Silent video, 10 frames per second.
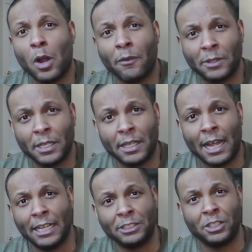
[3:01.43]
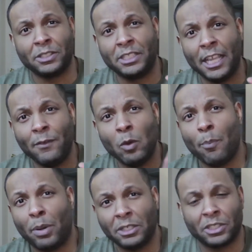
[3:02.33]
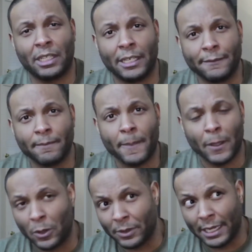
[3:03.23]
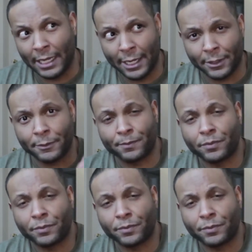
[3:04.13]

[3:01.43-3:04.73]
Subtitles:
often than not, is just give you a punchline on that header